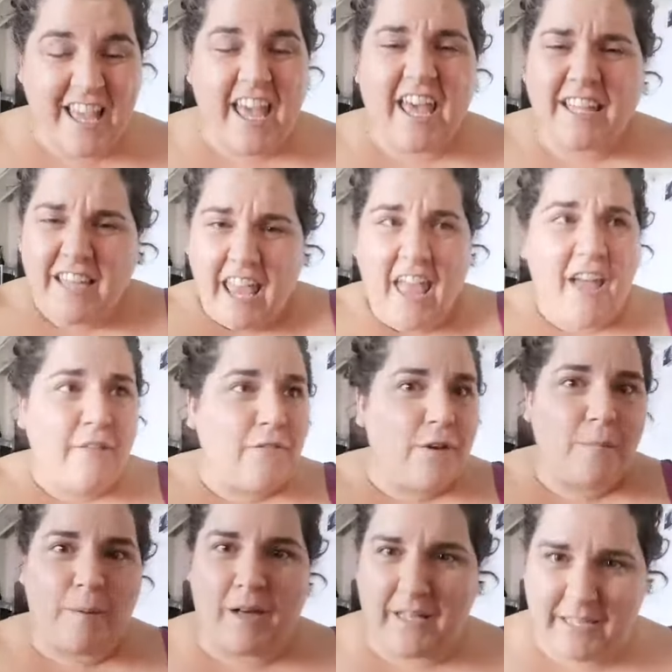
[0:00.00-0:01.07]
And
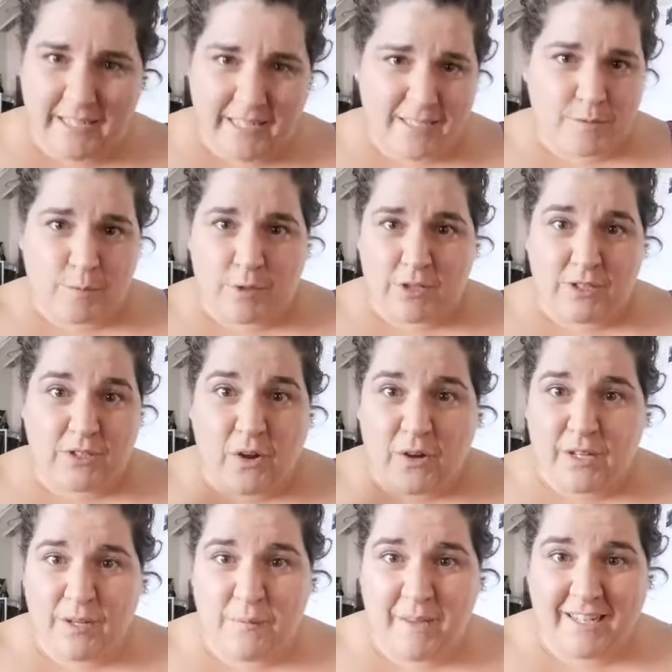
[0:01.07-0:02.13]
everybody is worth
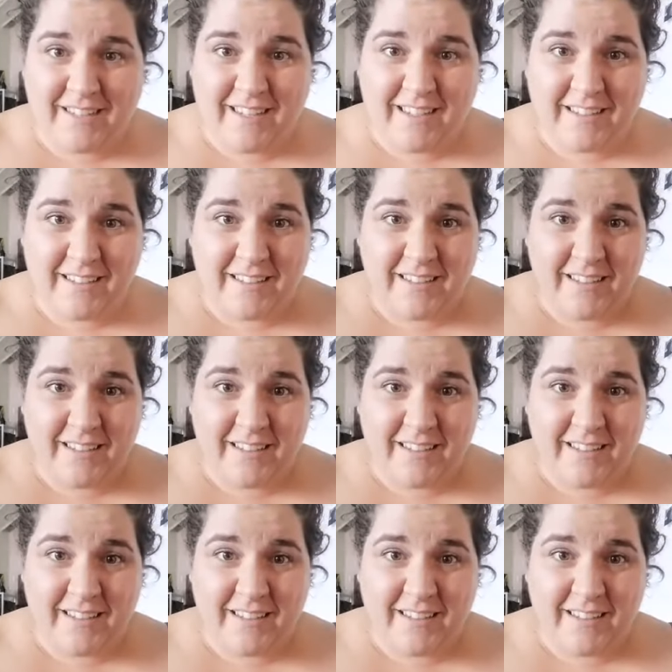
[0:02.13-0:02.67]
documenting.